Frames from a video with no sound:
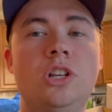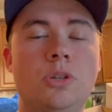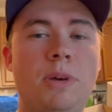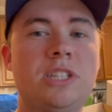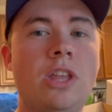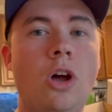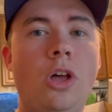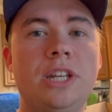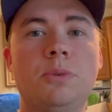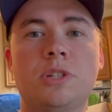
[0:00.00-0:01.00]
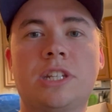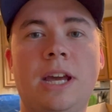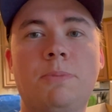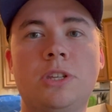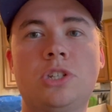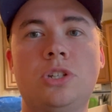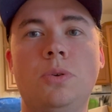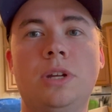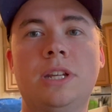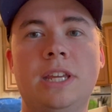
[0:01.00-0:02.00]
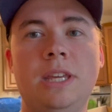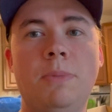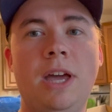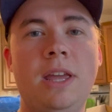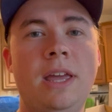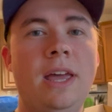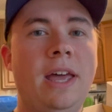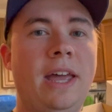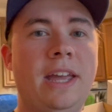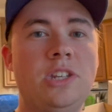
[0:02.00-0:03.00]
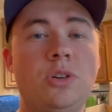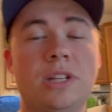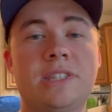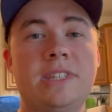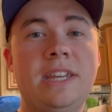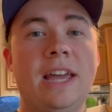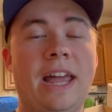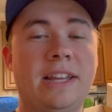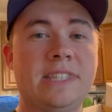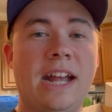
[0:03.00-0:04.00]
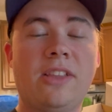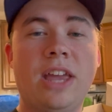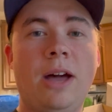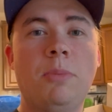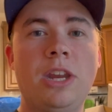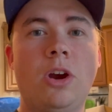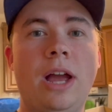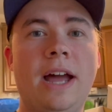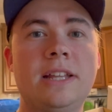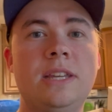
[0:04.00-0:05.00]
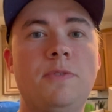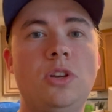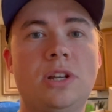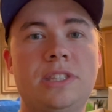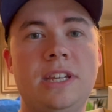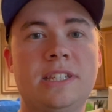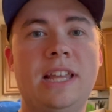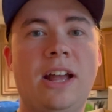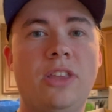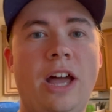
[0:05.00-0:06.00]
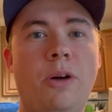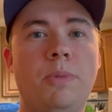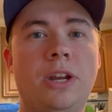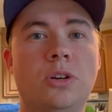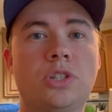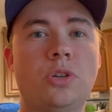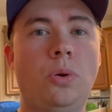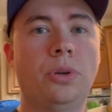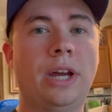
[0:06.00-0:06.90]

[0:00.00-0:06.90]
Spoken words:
So basically all I did was type this shoe into eBay and you can see exactly how many are active and you can see exactly how many are sold.